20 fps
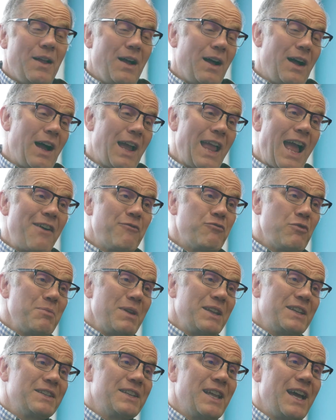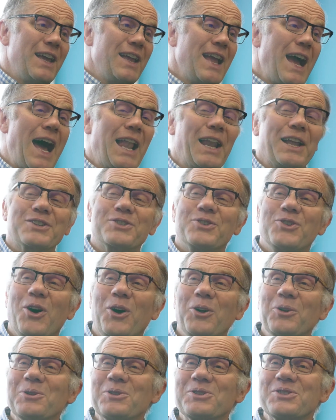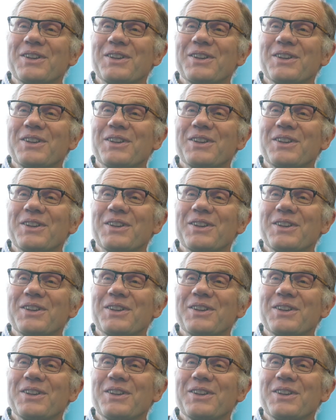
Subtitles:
I have with me today Alex Knowles.